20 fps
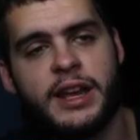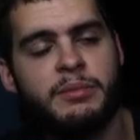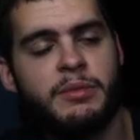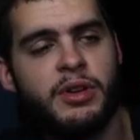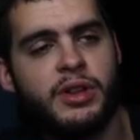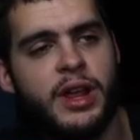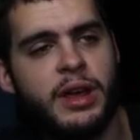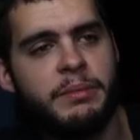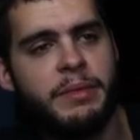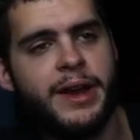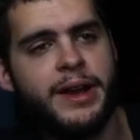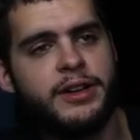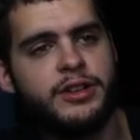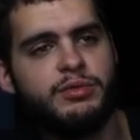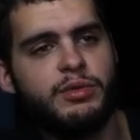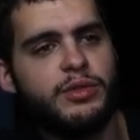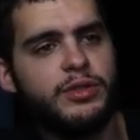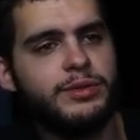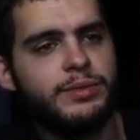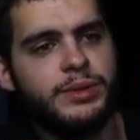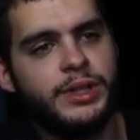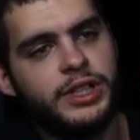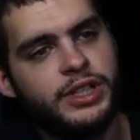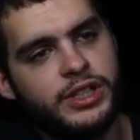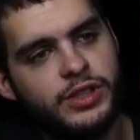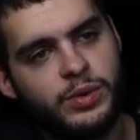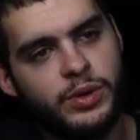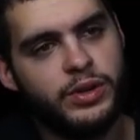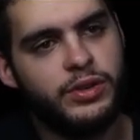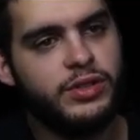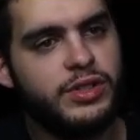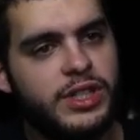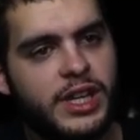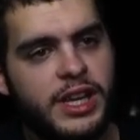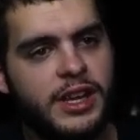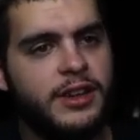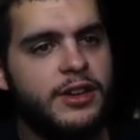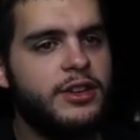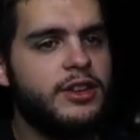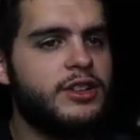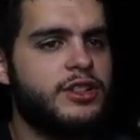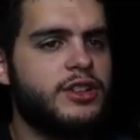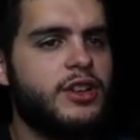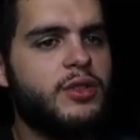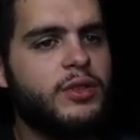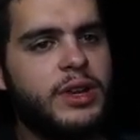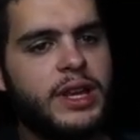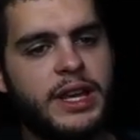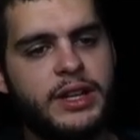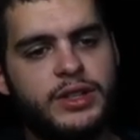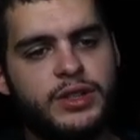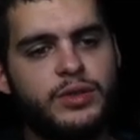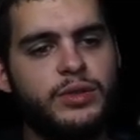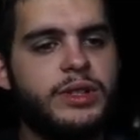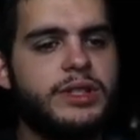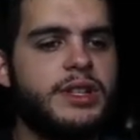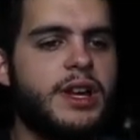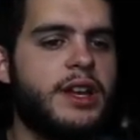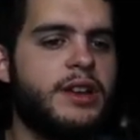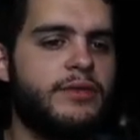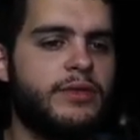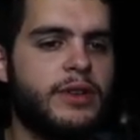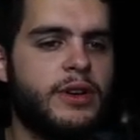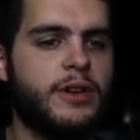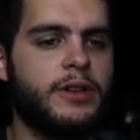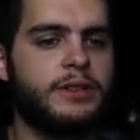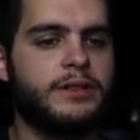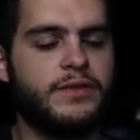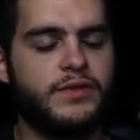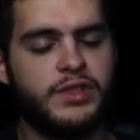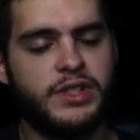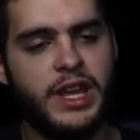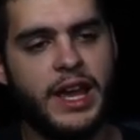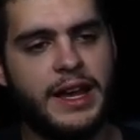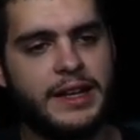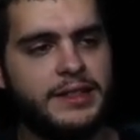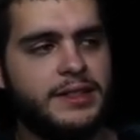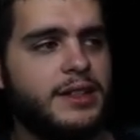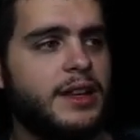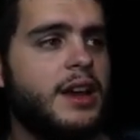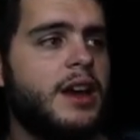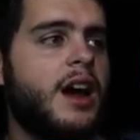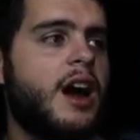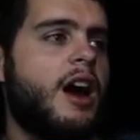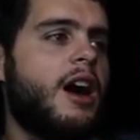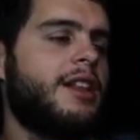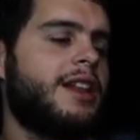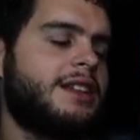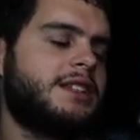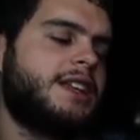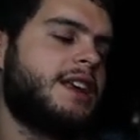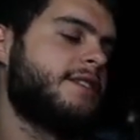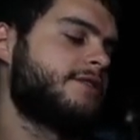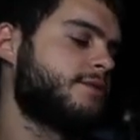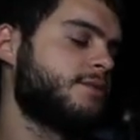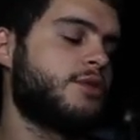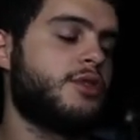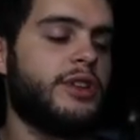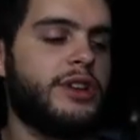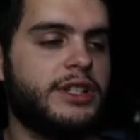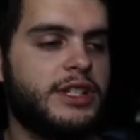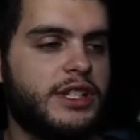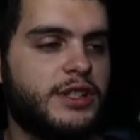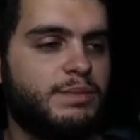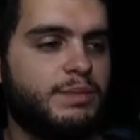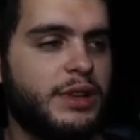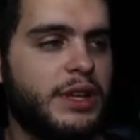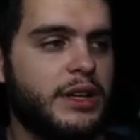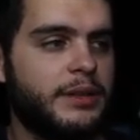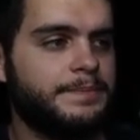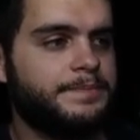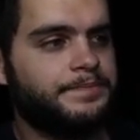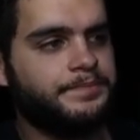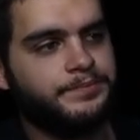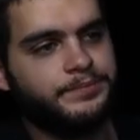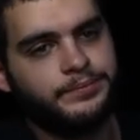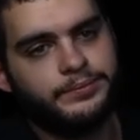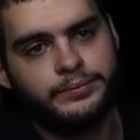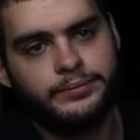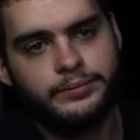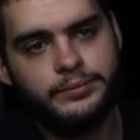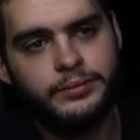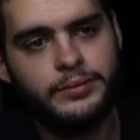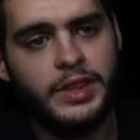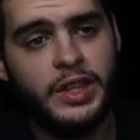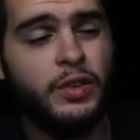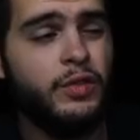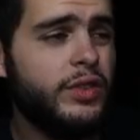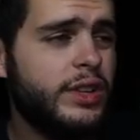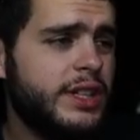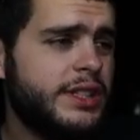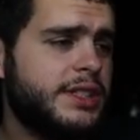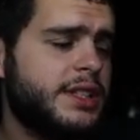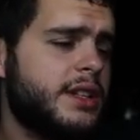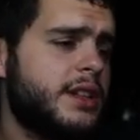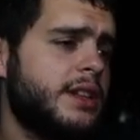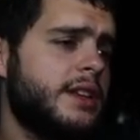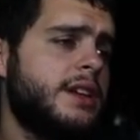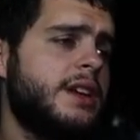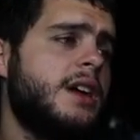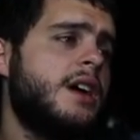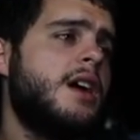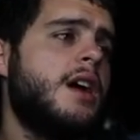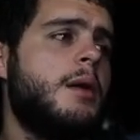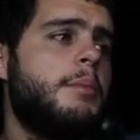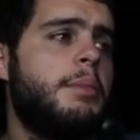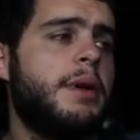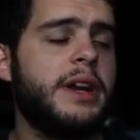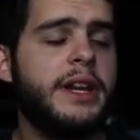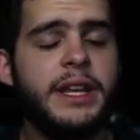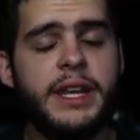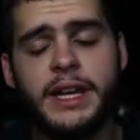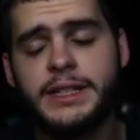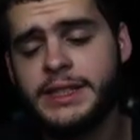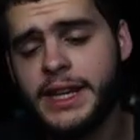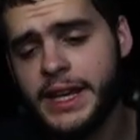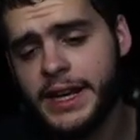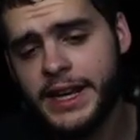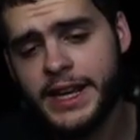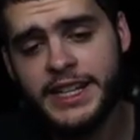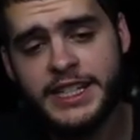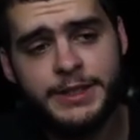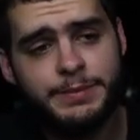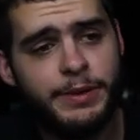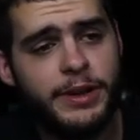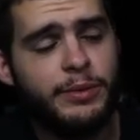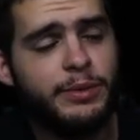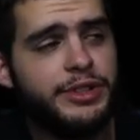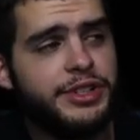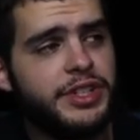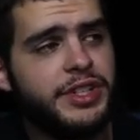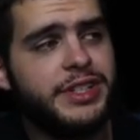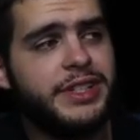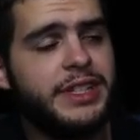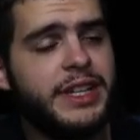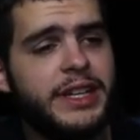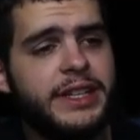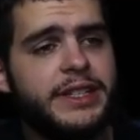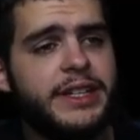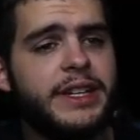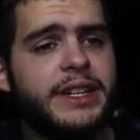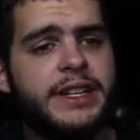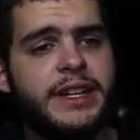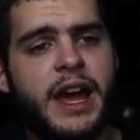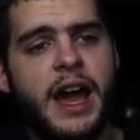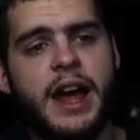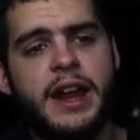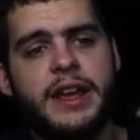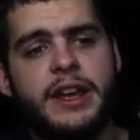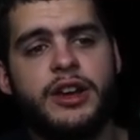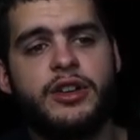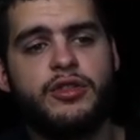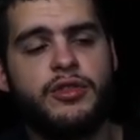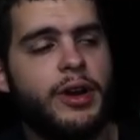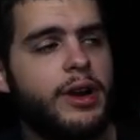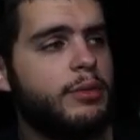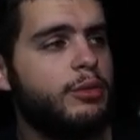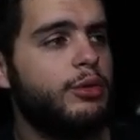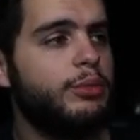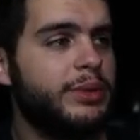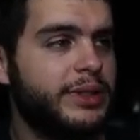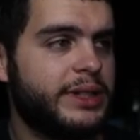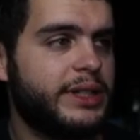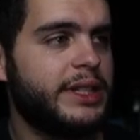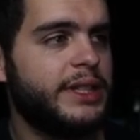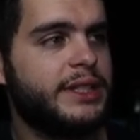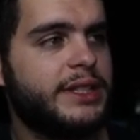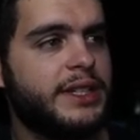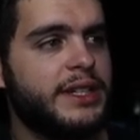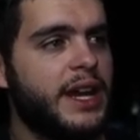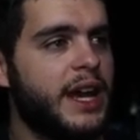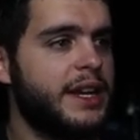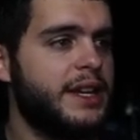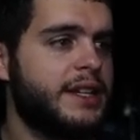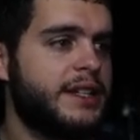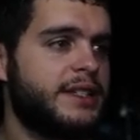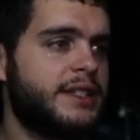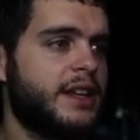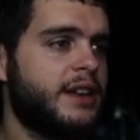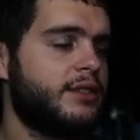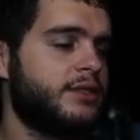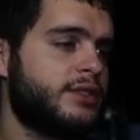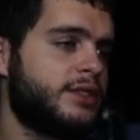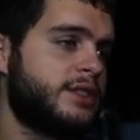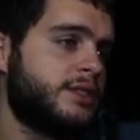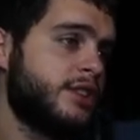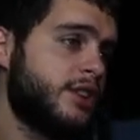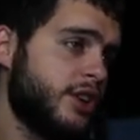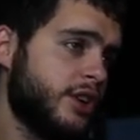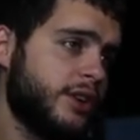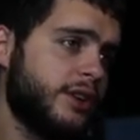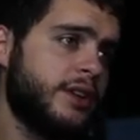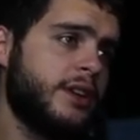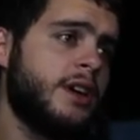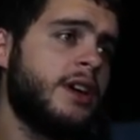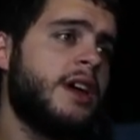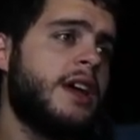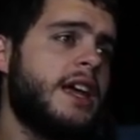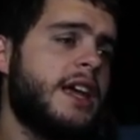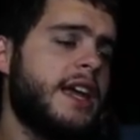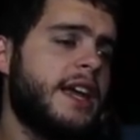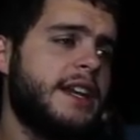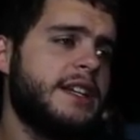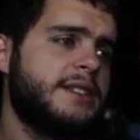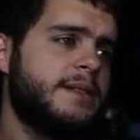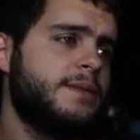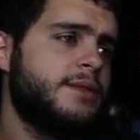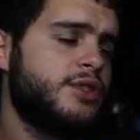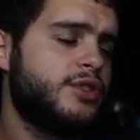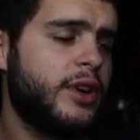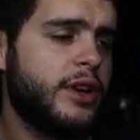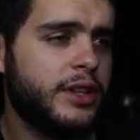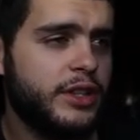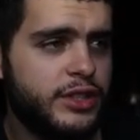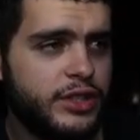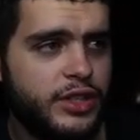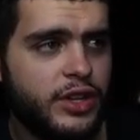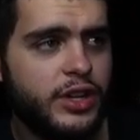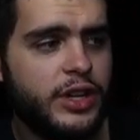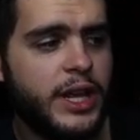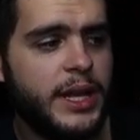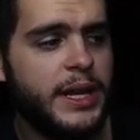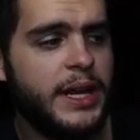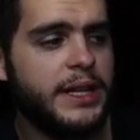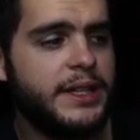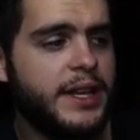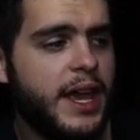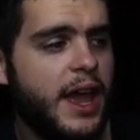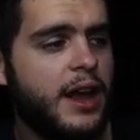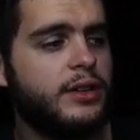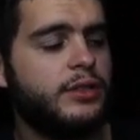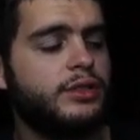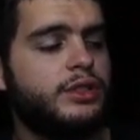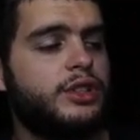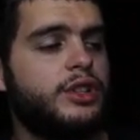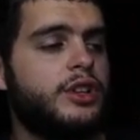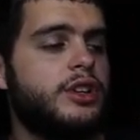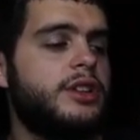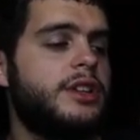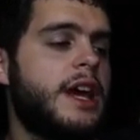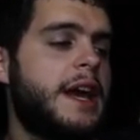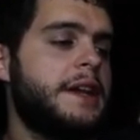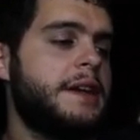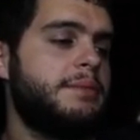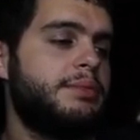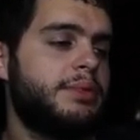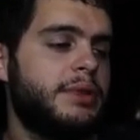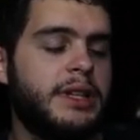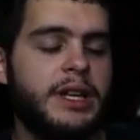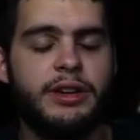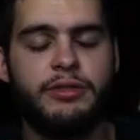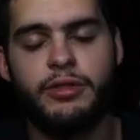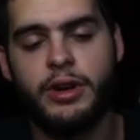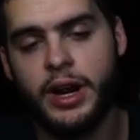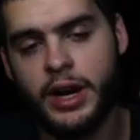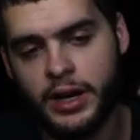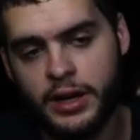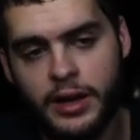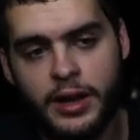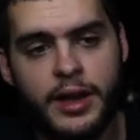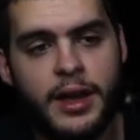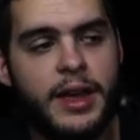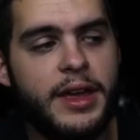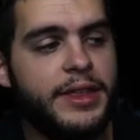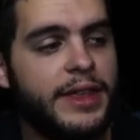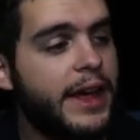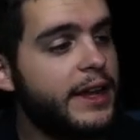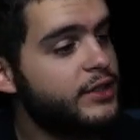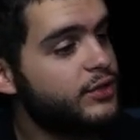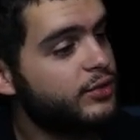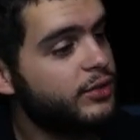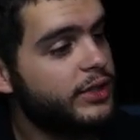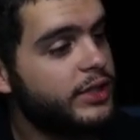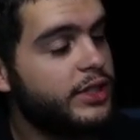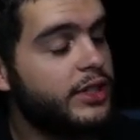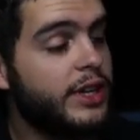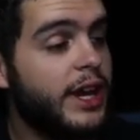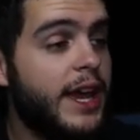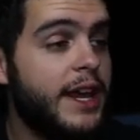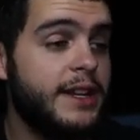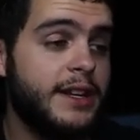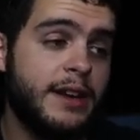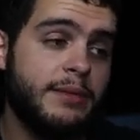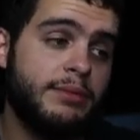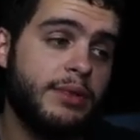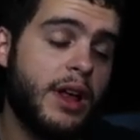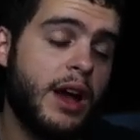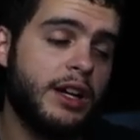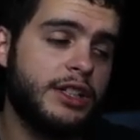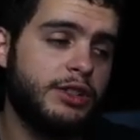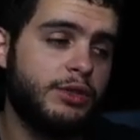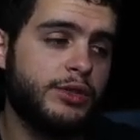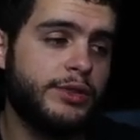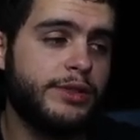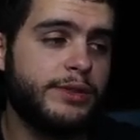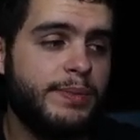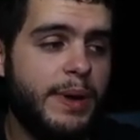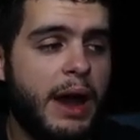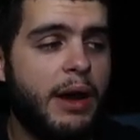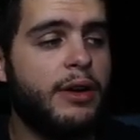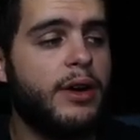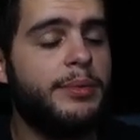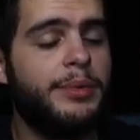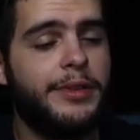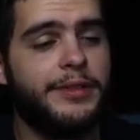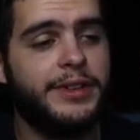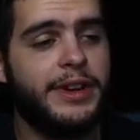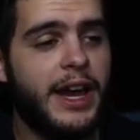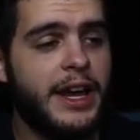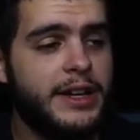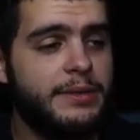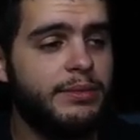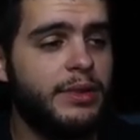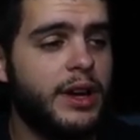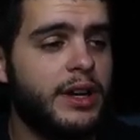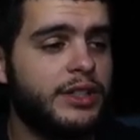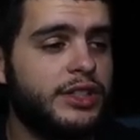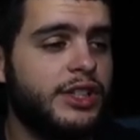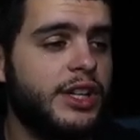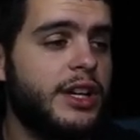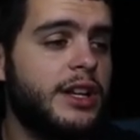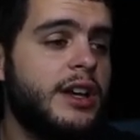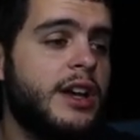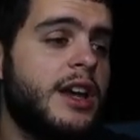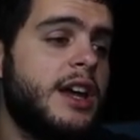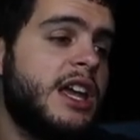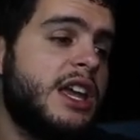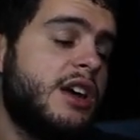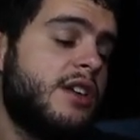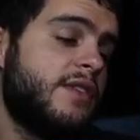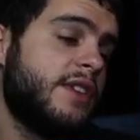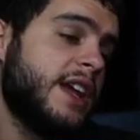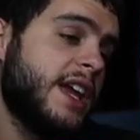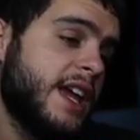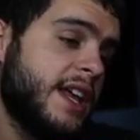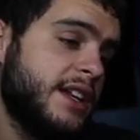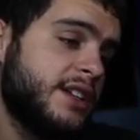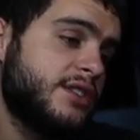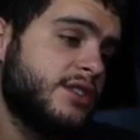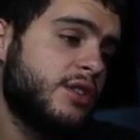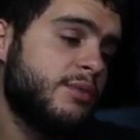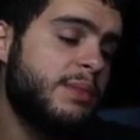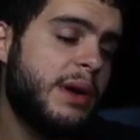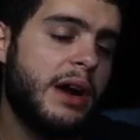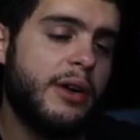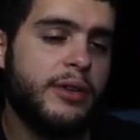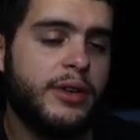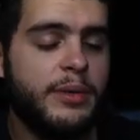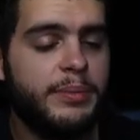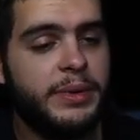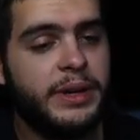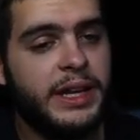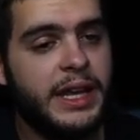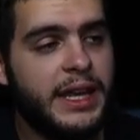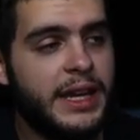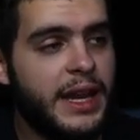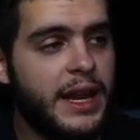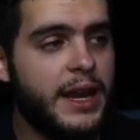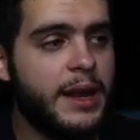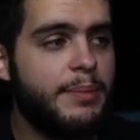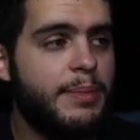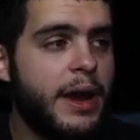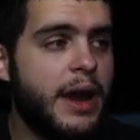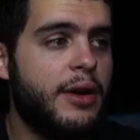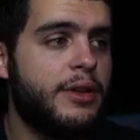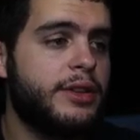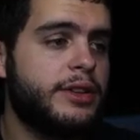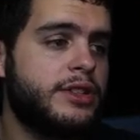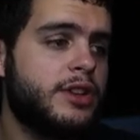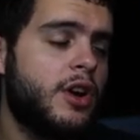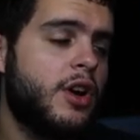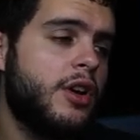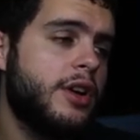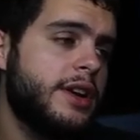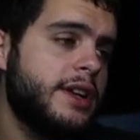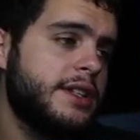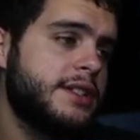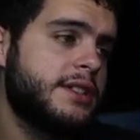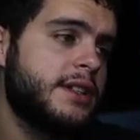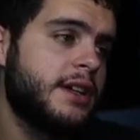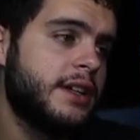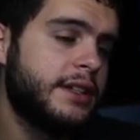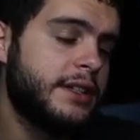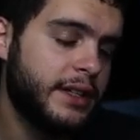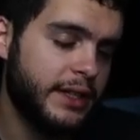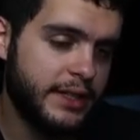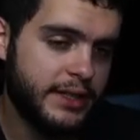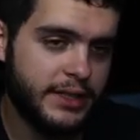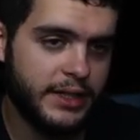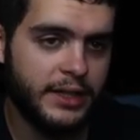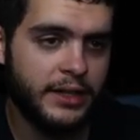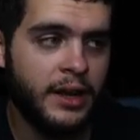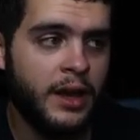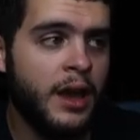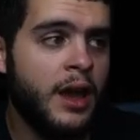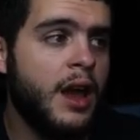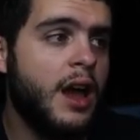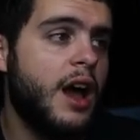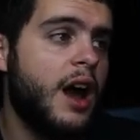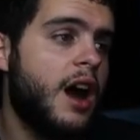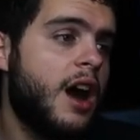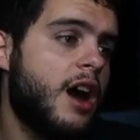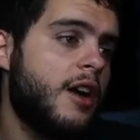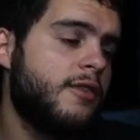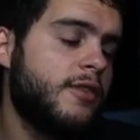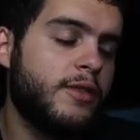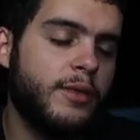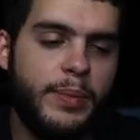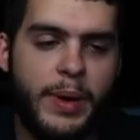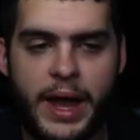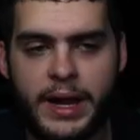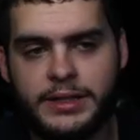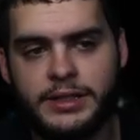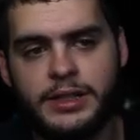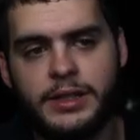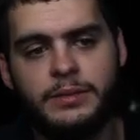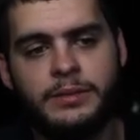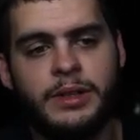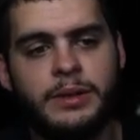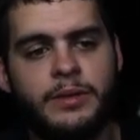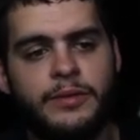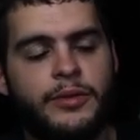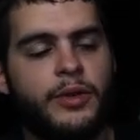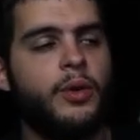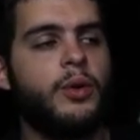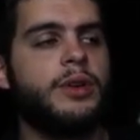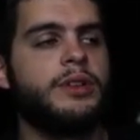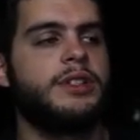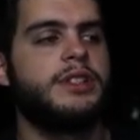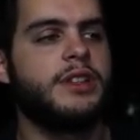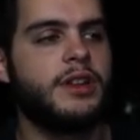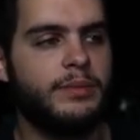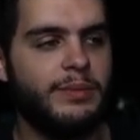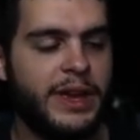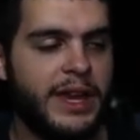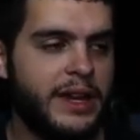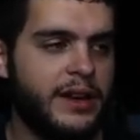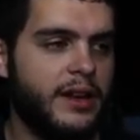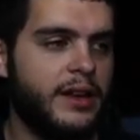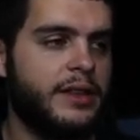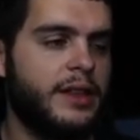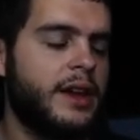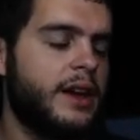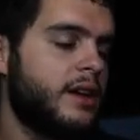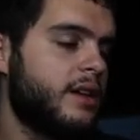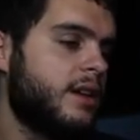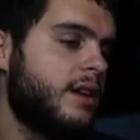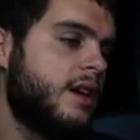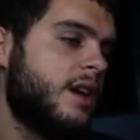middle linebacker is one of those positions when you see, you just don't get too excited regardless of stats, unless they have some crazy speed realistically. But he has 88 speed, which is decent, not incredible, but decent. 90 excel is good. 87 strength is good. 88 tackle is good. 90 play rec. That's really good. 89 block shed, which means powered up. He'll have a 90 block shed. He'll have an 80 zone powered up and an 88 hit power. This card is decent. Uh, if you have a patch team team, of course, he's going to make it on there.